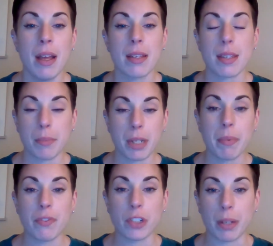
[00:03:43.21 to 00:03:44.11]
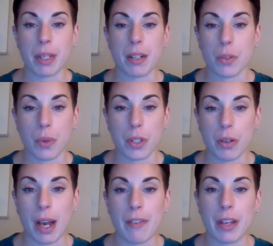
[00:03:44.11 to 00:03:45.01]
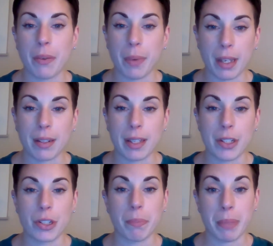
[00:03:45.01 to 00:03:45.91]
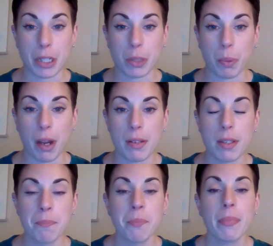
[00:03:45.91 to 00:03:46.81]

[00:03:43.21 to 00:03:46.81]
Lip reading: some type of gym that is going to have a regulation bench press.